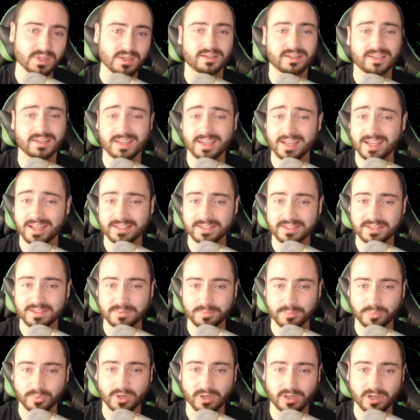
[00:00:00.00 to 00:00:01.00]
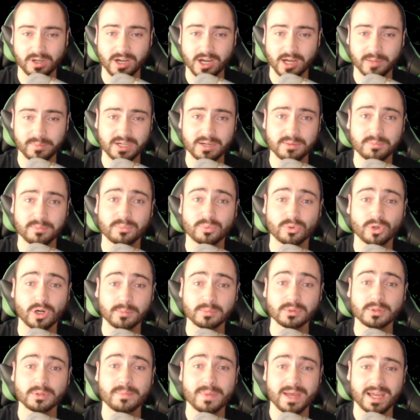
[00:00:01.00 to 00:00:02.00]
It adds common
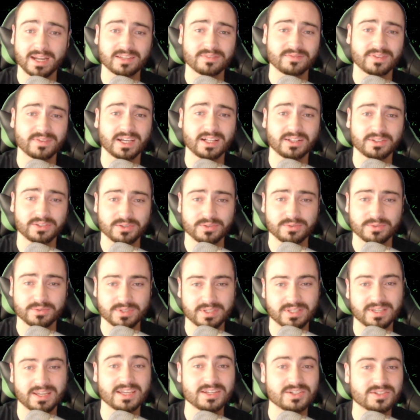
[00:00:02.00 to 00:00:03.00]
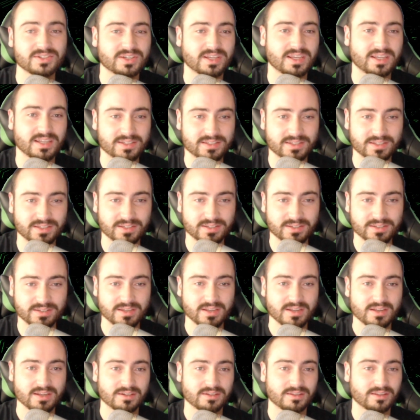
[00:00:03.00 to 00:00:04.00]
problematic values and edge cases
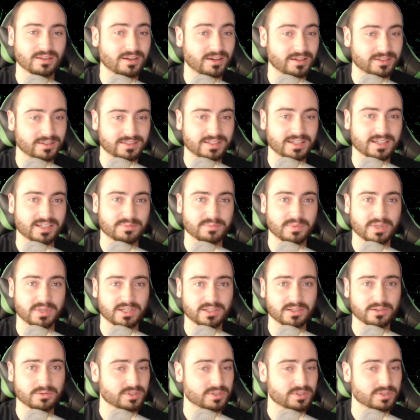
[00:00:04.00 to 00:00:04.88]
to the context menu.